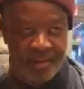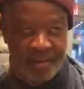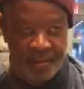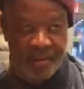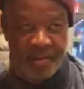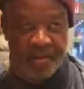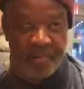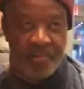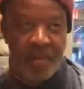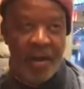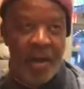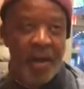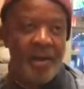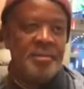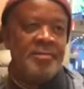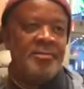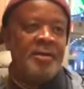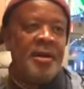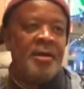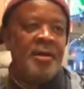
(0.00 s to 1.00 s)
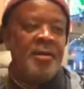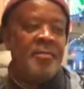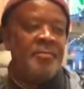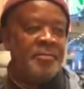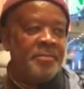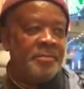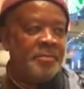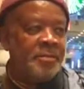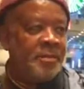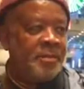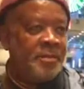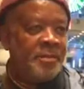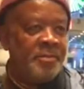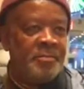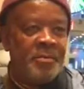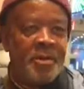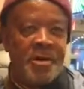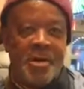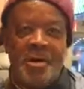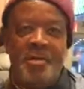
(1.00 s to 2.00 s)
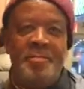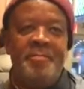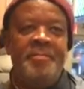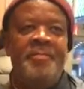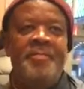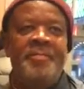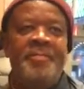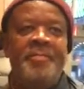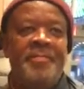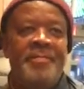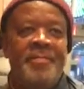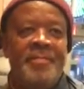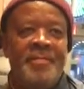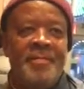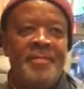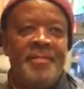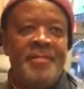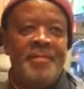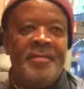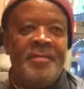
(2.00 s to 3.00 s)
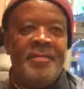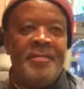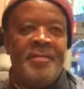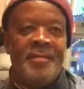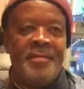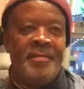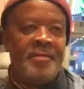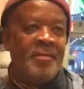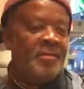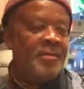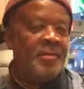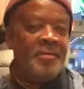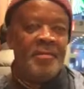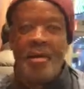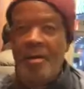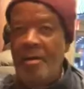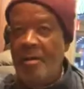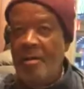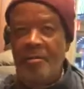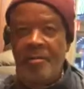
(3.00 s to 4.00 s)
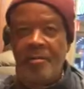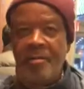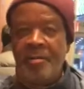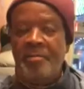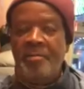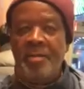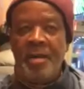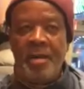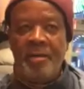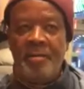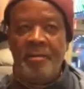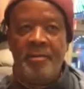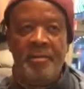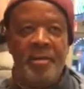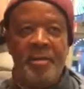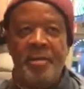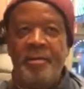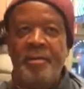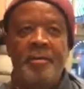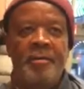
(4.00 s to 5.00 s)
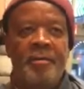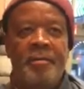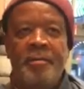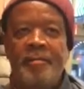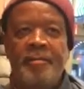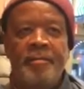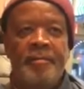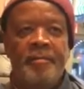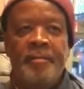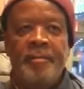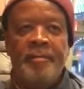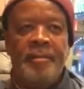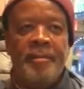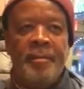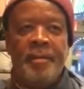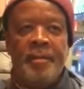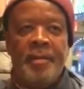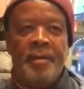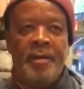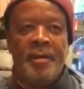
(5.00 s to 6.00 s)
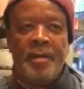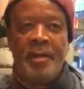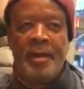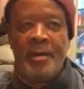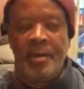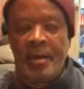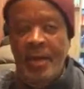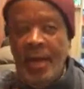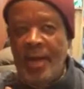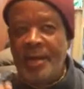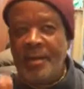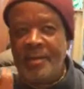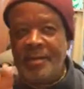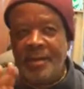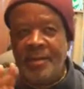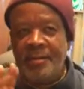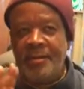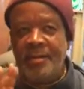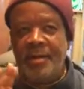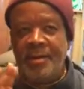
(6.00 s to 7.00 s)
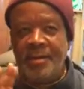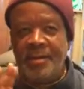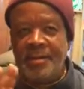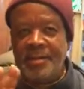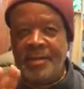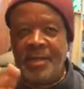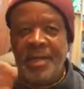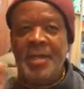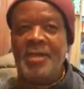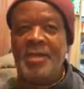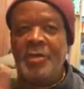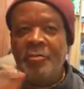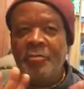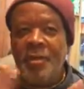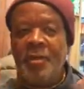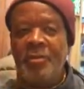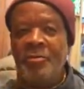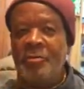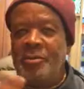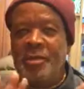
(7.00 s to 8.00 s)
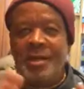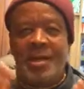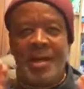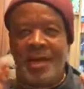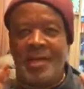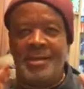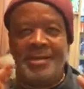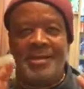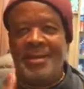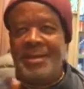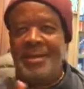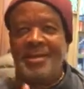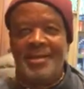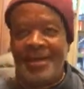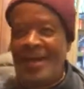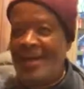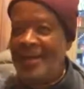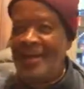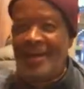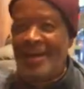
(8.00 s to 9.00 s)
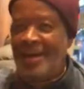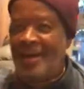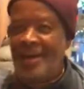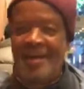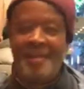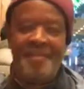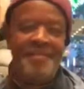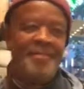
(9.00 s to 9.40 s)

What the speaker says: And it parks right up the curb. So we run out by the thing, And you can't see, it's tinted windows, you can't see inside the car.